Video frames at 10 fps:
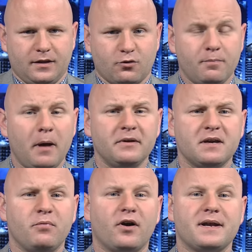The
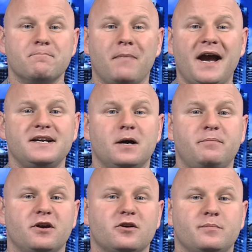Republican Party might
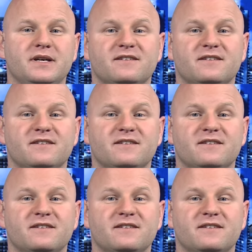appear to be